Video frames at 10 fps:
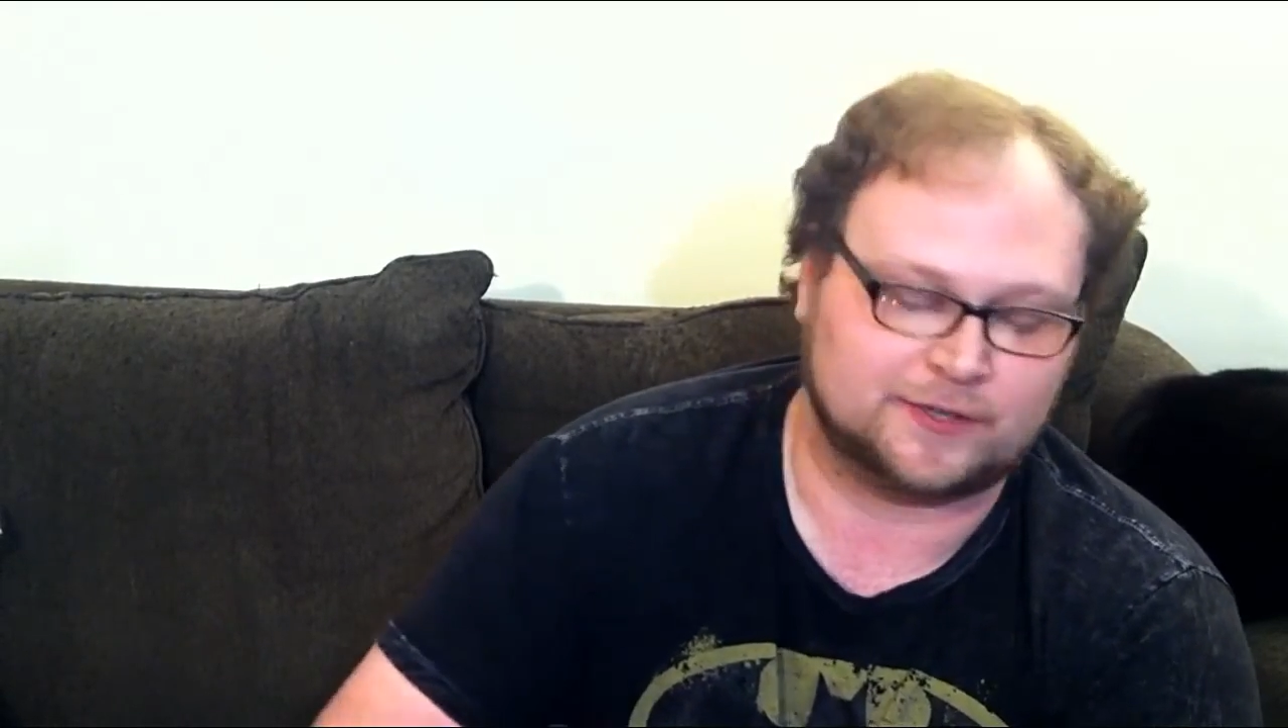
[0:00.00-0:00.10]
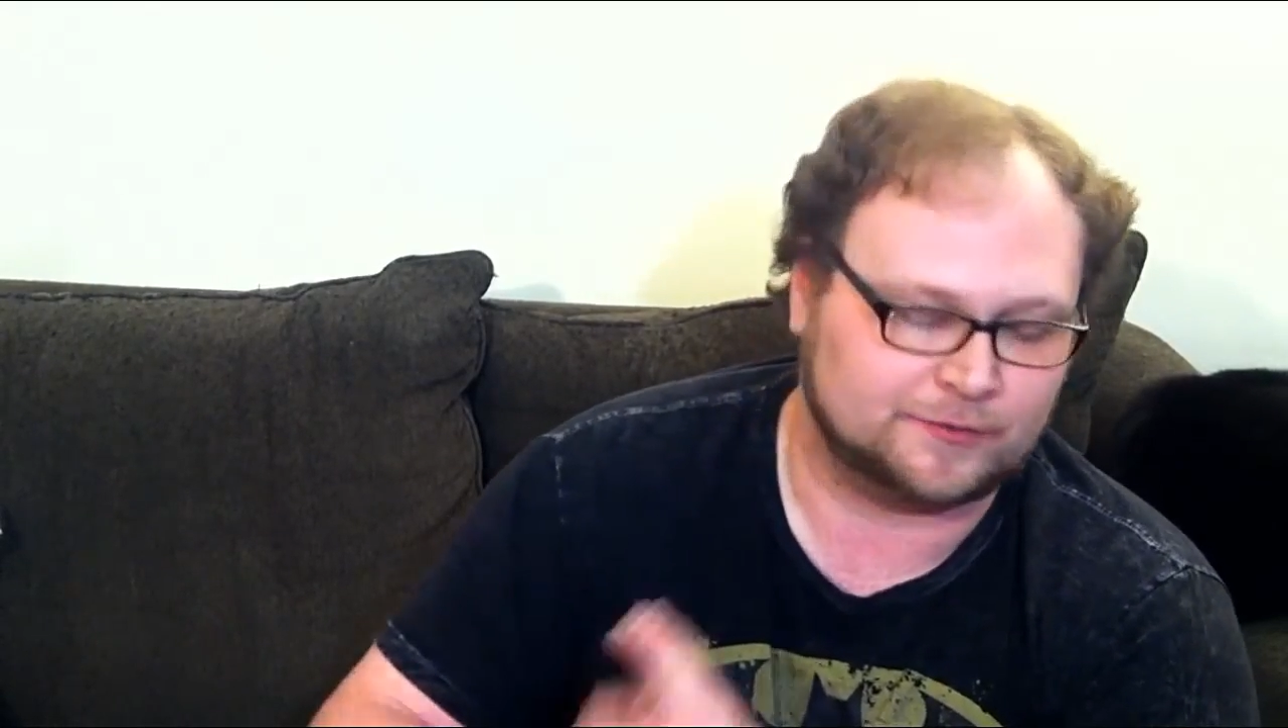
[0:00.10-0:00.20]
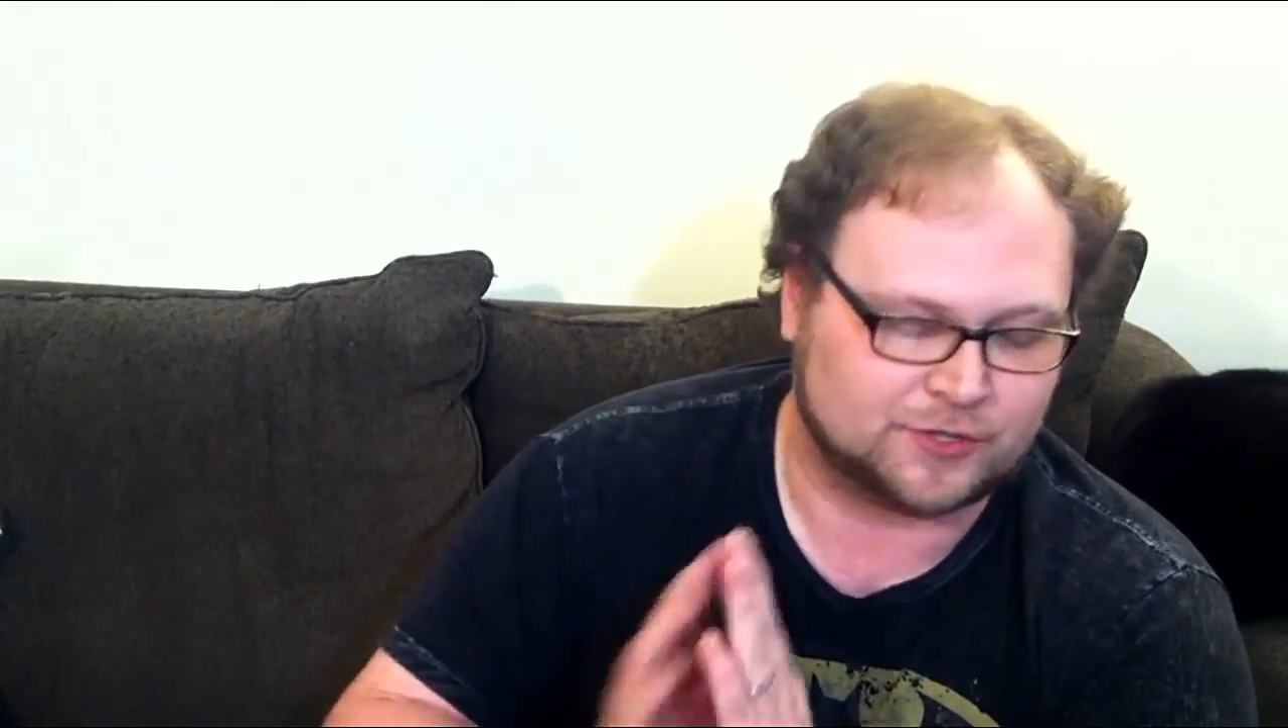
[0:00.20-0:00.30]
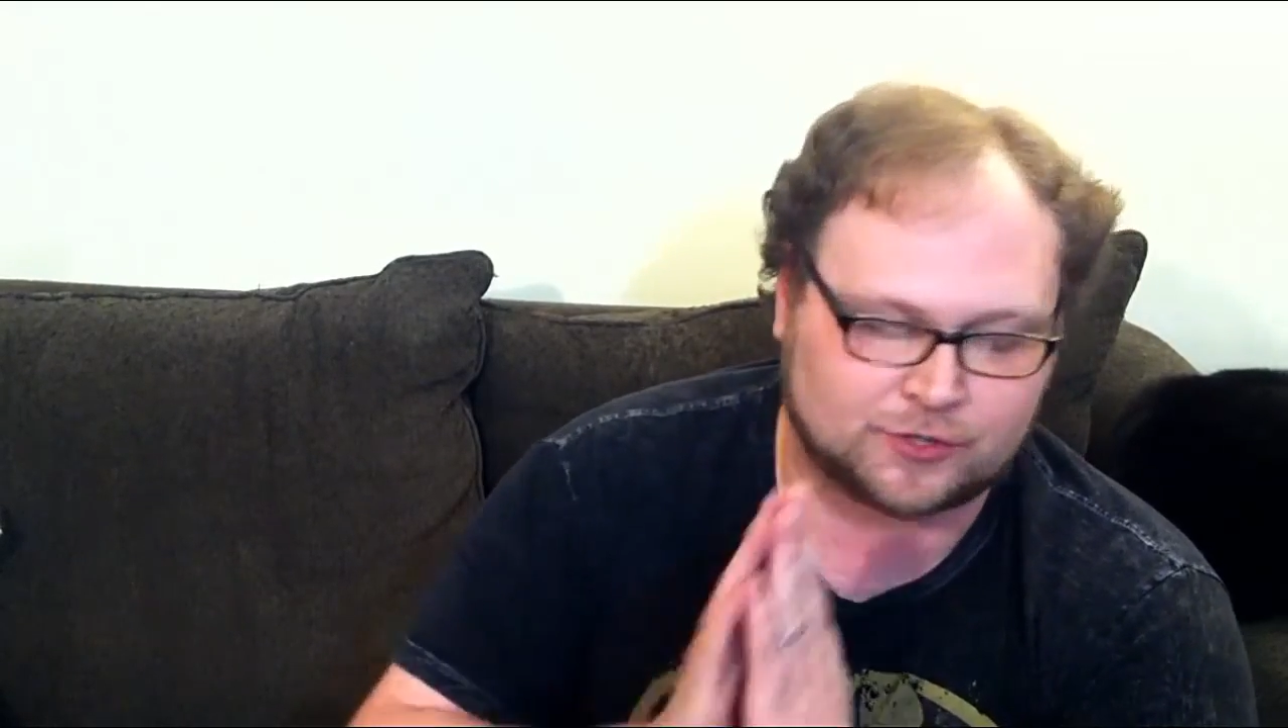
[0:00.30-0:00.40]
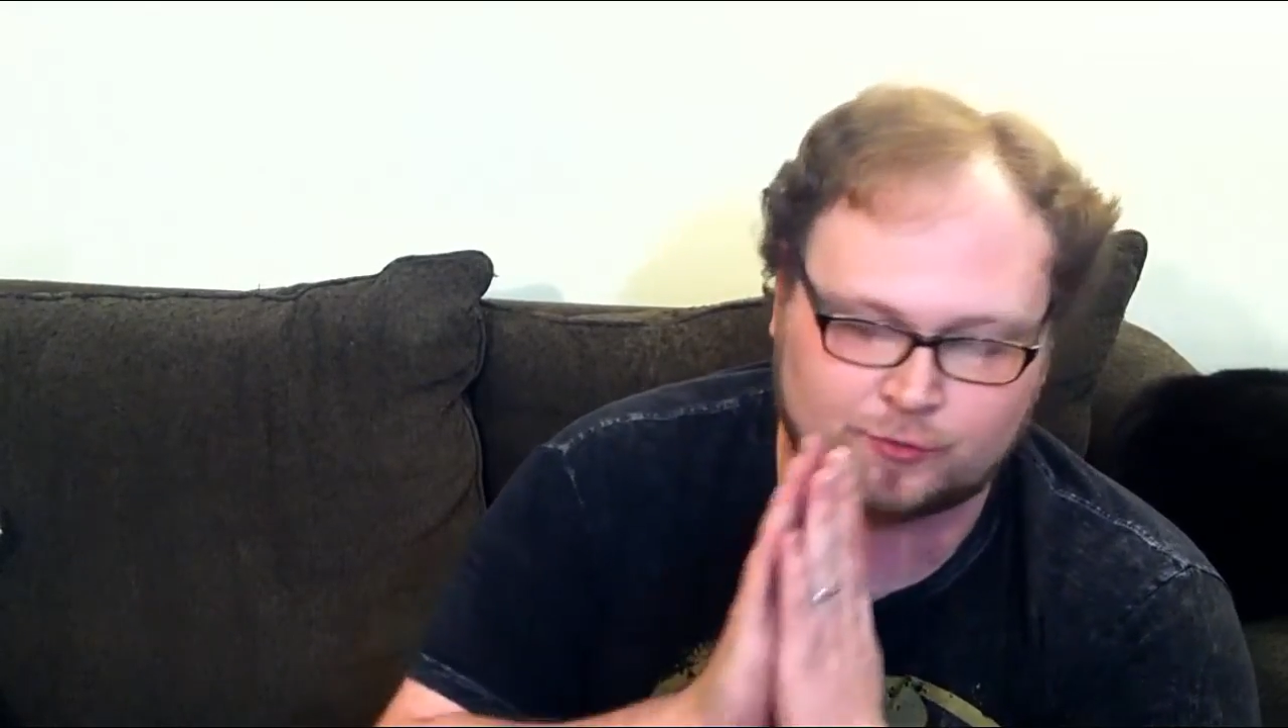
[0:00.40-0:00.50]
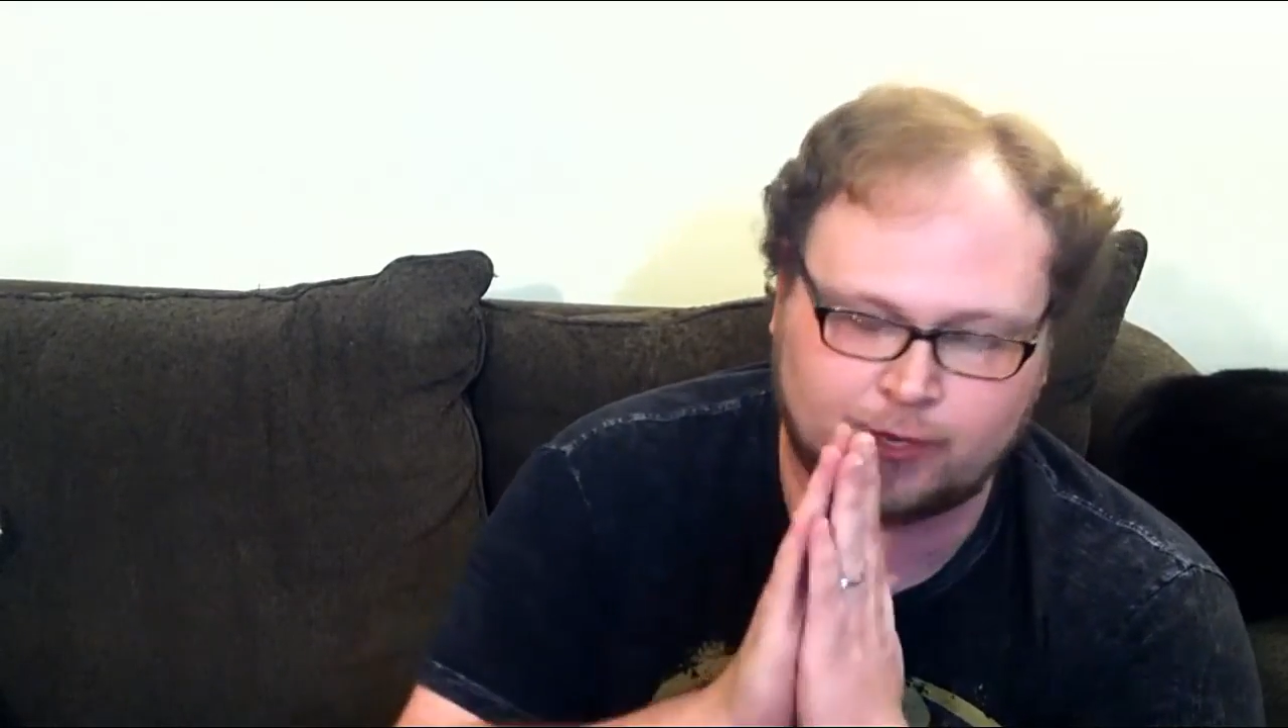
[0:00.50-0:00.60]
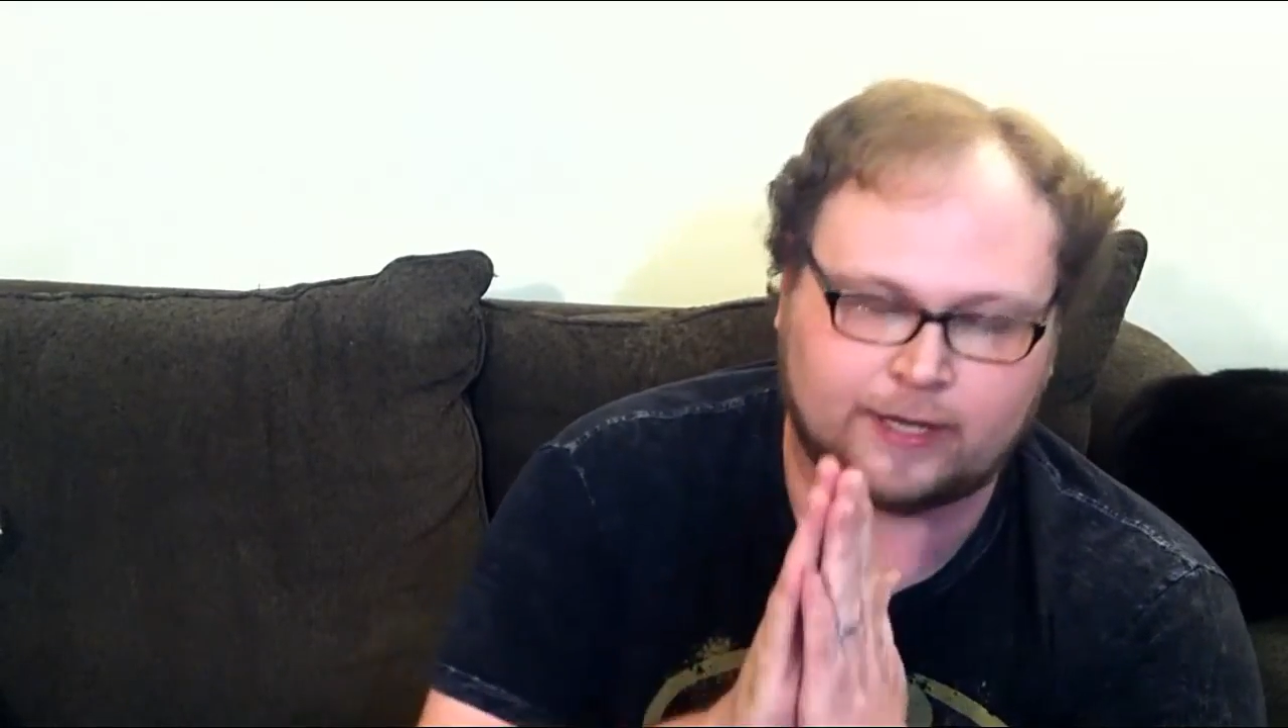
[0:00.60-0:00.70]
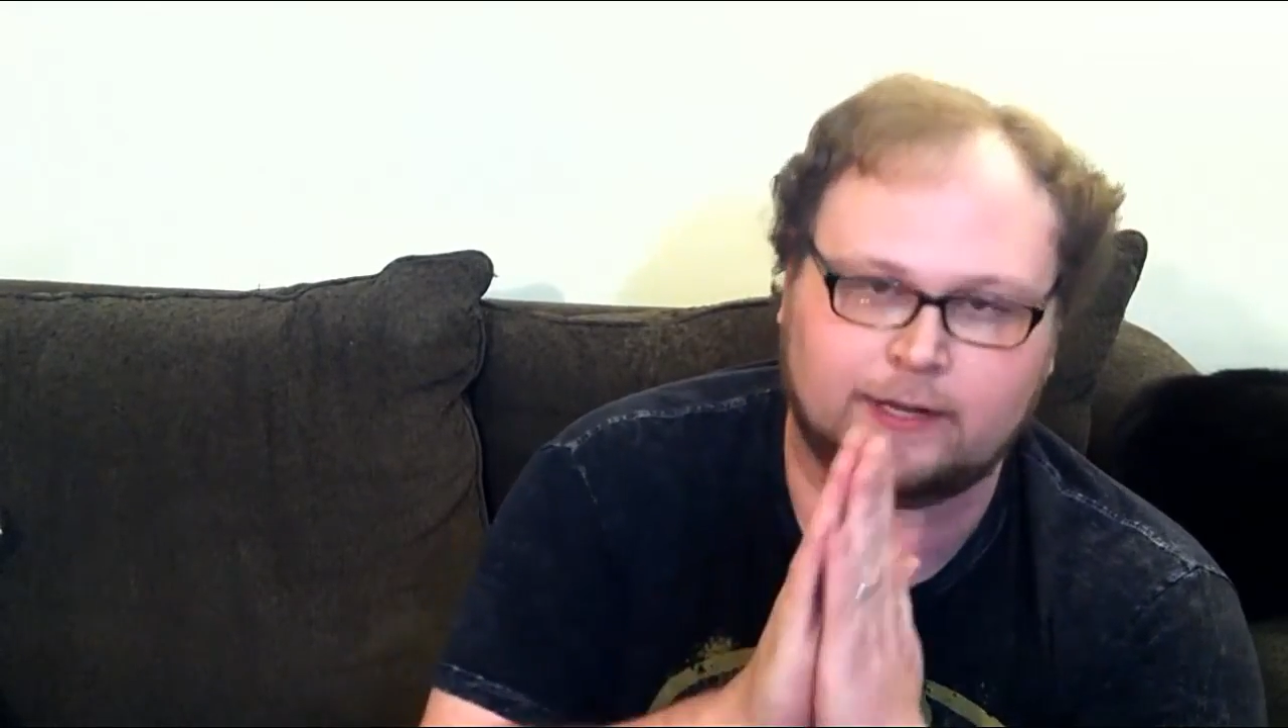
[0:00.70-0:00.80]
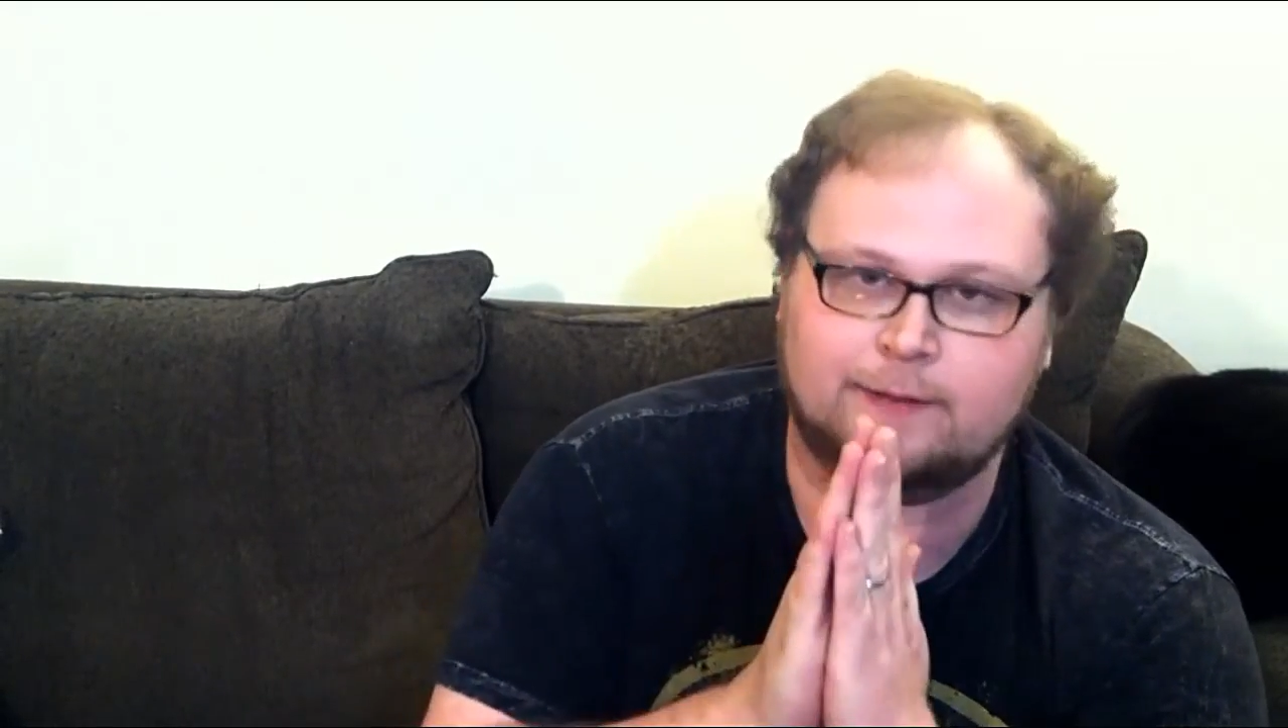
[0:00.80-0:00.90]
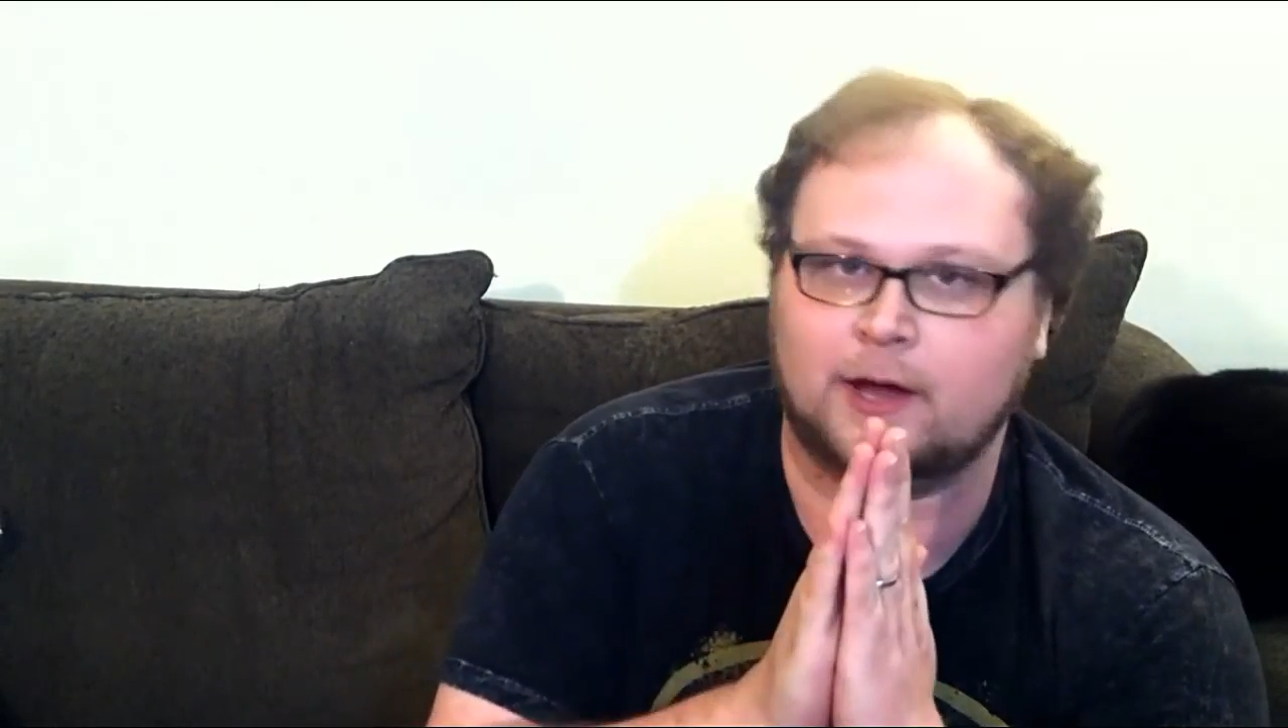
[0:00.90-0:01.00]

to strictly